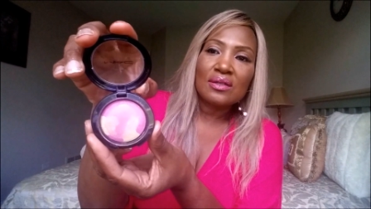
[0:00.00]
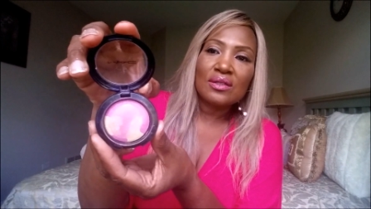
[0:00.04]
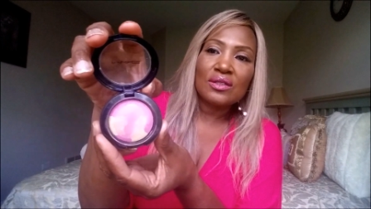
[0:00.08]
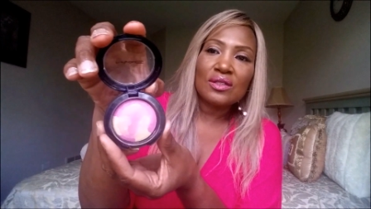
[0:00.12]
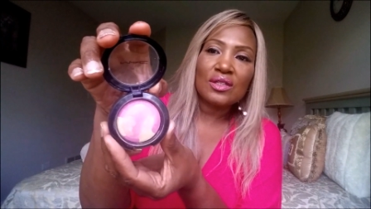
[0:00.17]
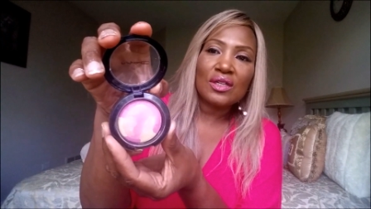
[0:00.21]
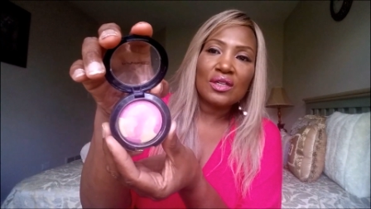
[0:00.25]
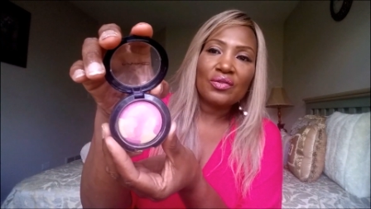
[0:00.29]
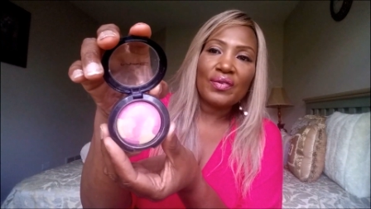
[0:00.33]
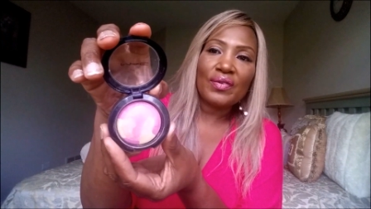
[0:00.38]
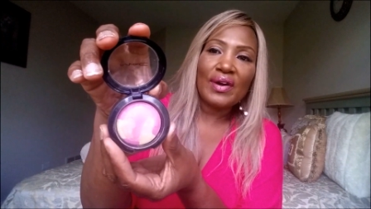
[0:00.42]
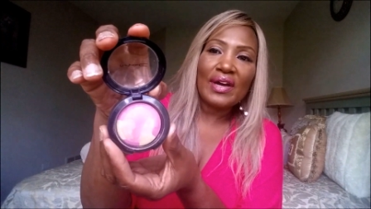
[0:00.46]

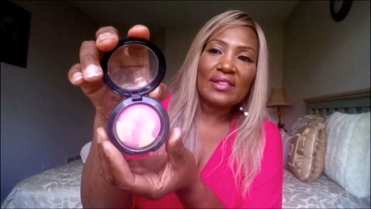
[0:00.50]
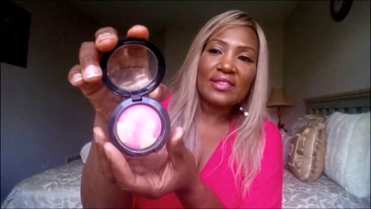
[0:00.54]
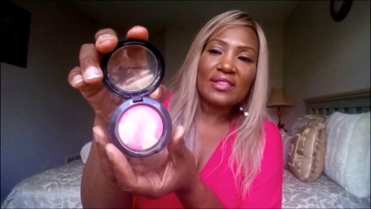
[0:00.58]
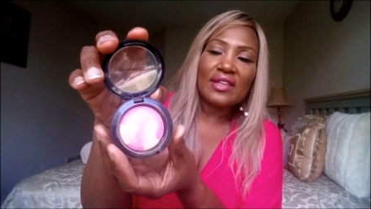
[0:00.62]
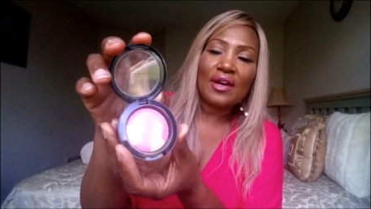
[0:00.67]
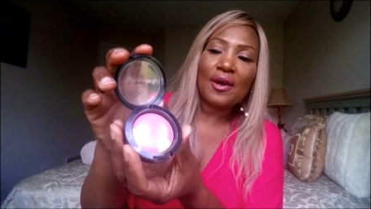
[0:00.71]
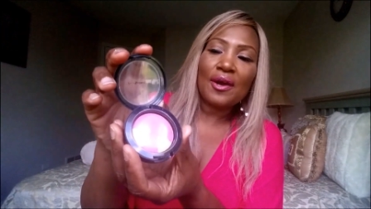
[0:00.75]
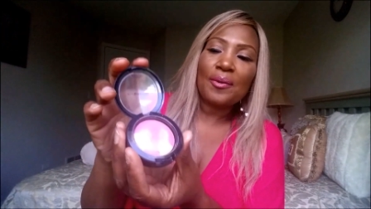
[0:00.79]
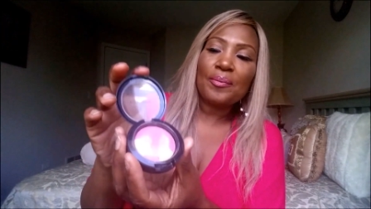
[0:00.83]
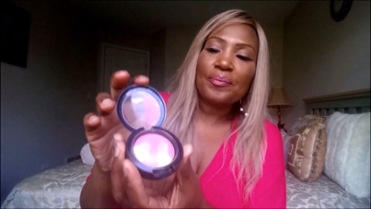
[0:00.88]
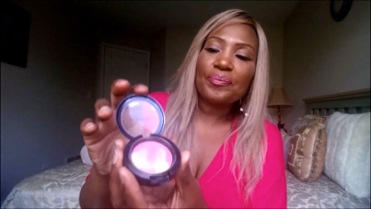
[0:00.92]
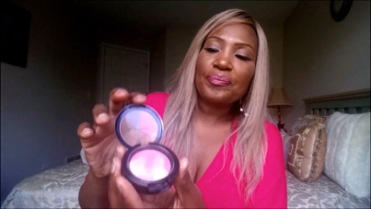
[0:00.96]
look right
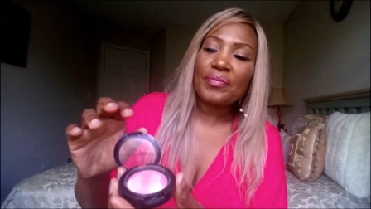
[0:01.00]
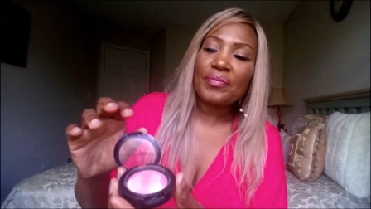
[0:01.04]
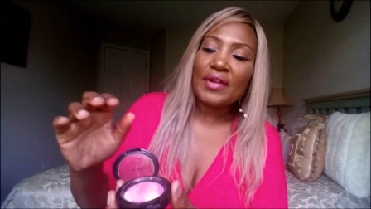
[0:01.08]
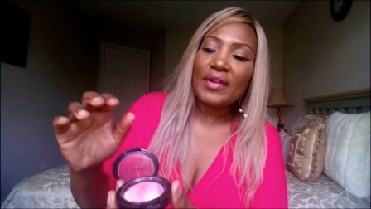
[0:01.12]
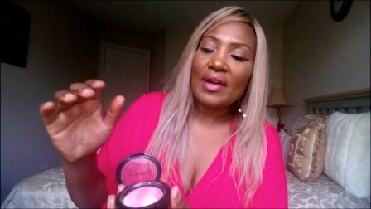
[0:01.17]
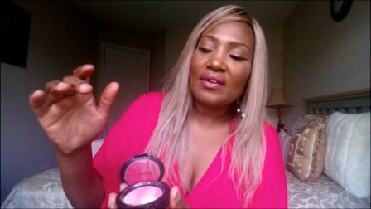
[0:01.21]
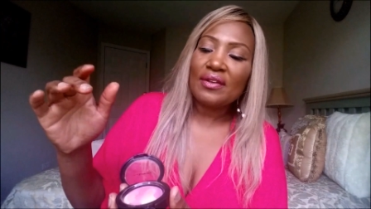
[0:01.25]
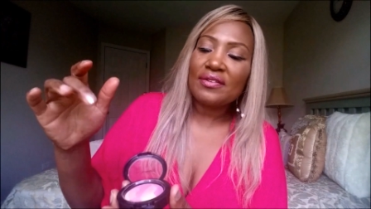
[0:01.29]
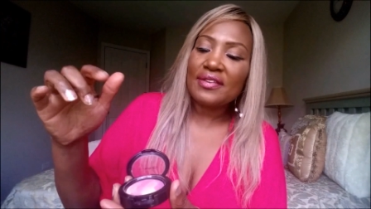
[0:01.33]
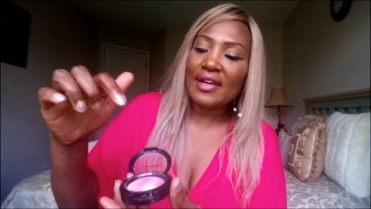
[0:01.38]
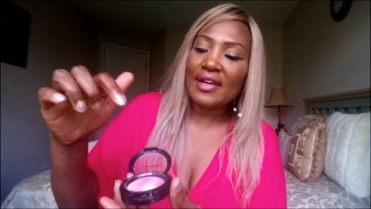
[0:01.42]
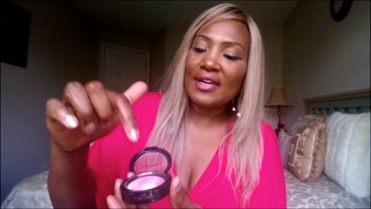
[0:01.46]
there
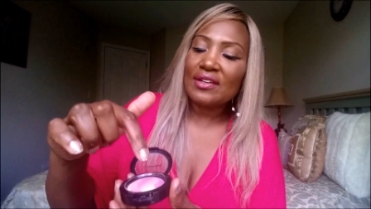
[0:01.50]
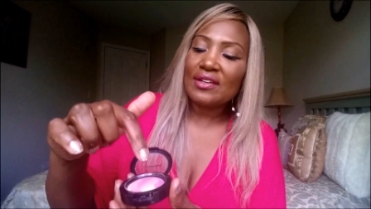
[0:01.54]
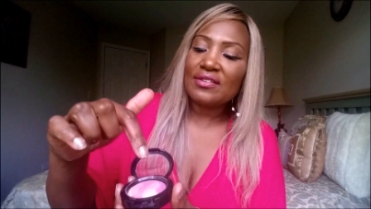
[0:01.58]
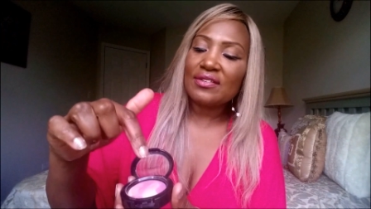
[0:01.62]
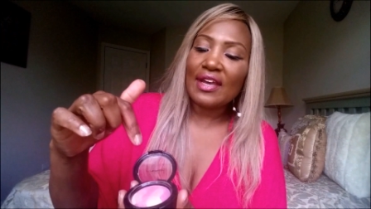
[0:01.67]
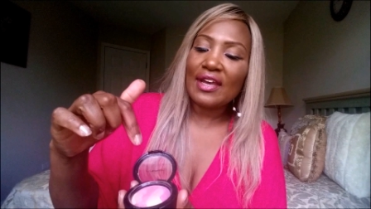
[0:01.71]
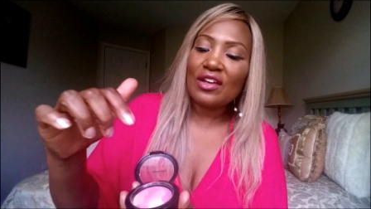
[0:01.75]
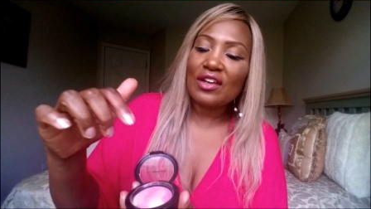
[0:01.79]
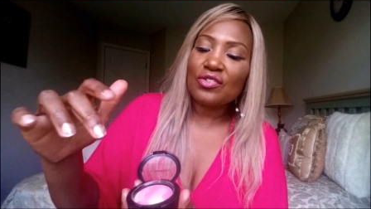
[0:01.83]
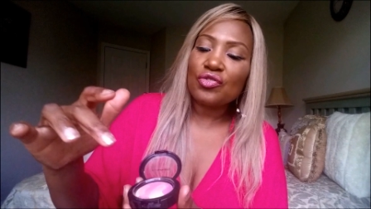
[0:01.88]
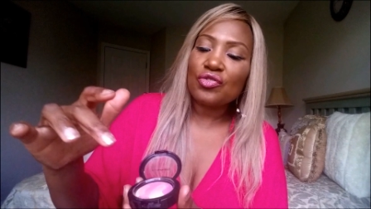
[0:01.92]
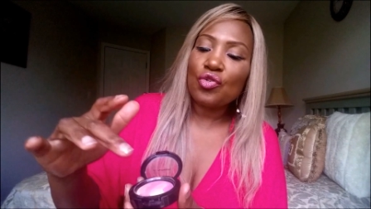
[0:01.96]
is that
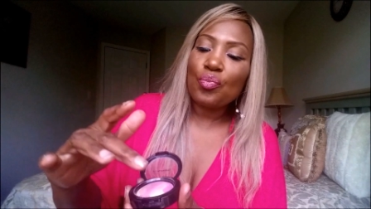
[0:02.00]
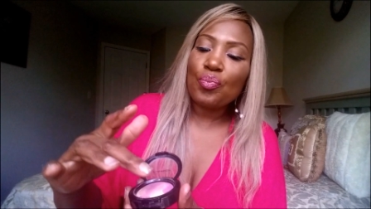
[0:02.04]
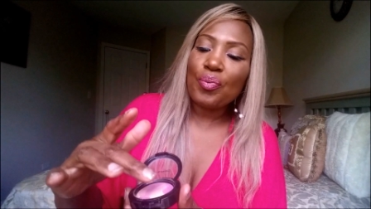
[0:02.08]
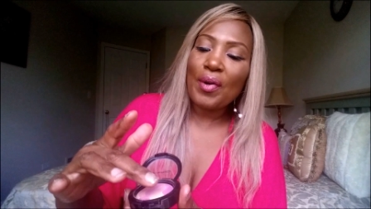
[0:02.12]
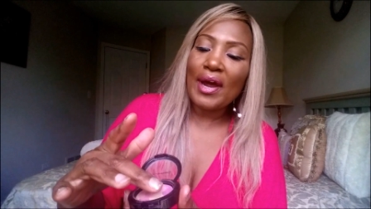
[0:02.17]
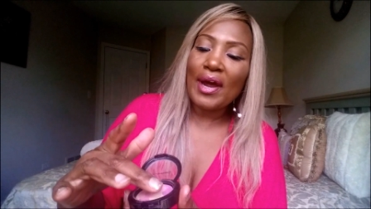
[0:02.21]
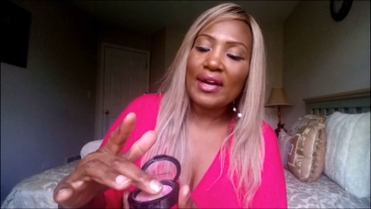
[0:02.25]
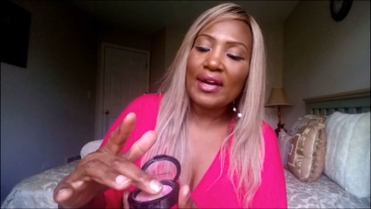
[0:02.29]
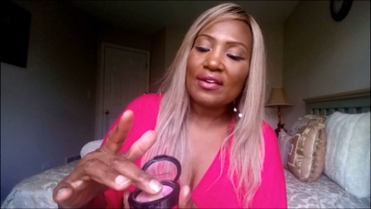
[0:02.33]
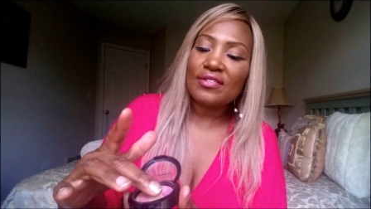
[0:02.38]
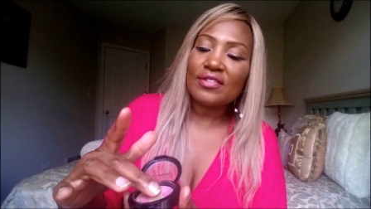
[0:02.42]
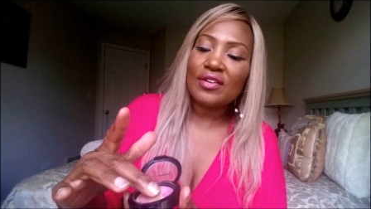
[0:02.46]
it's like two
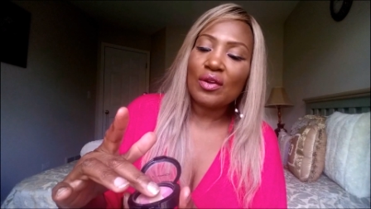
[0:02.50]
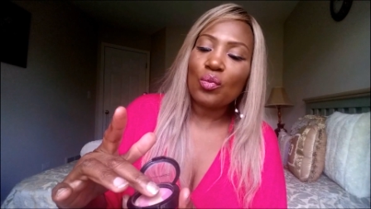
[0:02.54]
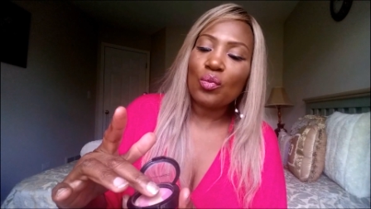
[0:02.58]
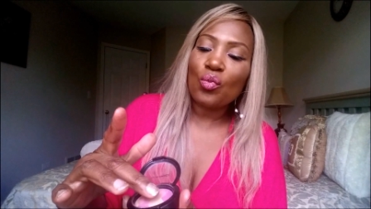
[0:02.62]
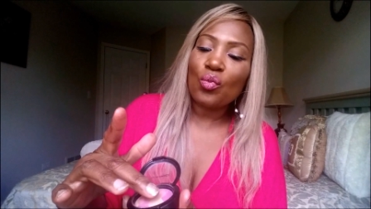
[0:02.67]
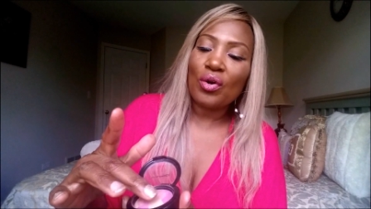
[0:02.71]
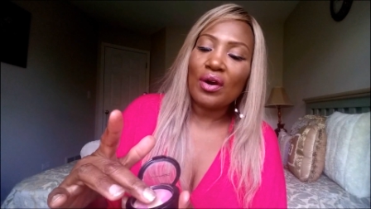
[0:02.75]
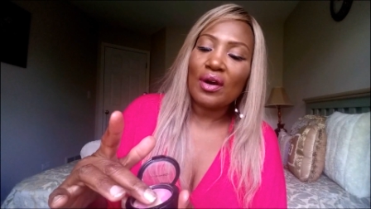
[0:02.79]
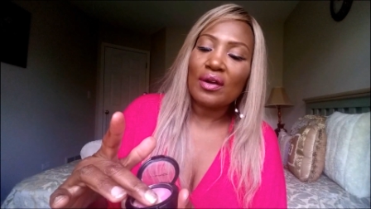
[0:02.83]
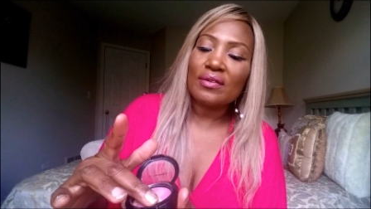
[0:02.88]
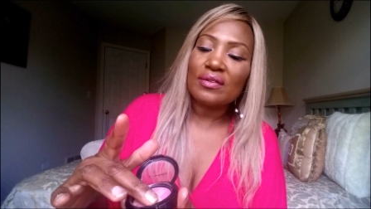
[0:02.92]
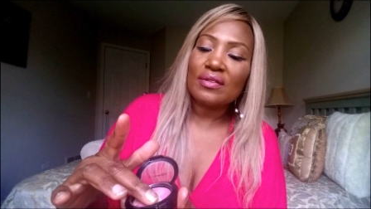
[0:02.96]
products
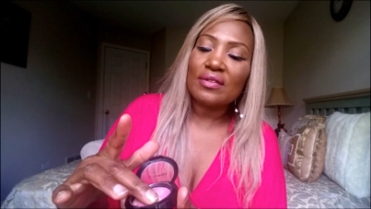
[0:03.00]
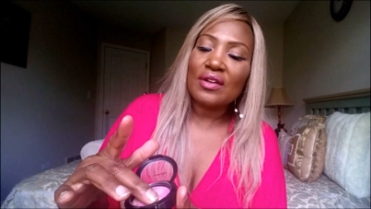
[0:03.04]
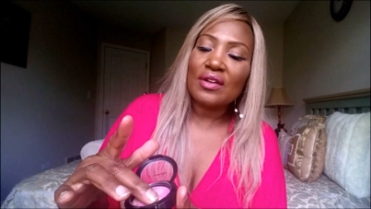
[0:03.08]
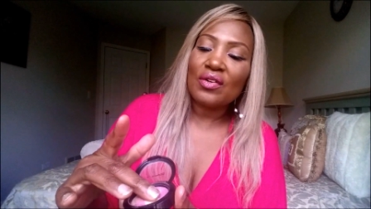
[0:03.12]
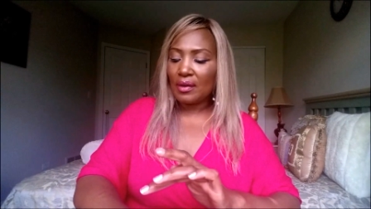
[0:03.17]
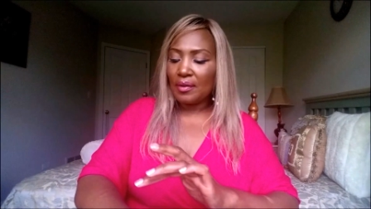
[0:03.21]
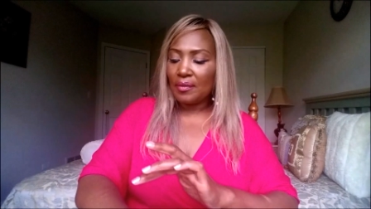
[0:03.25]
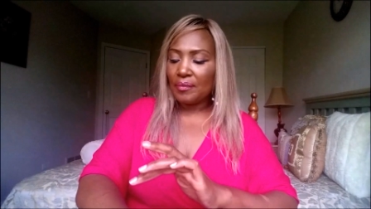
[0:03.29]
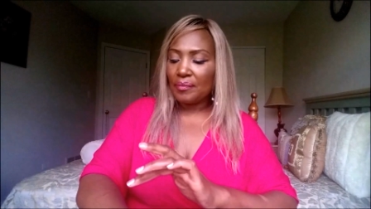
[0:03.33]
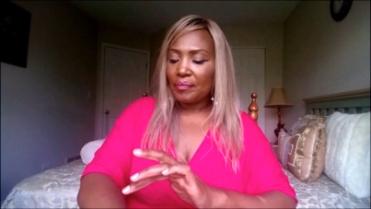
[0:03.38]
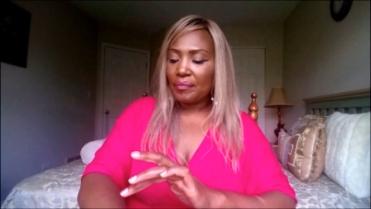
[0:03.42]
in one.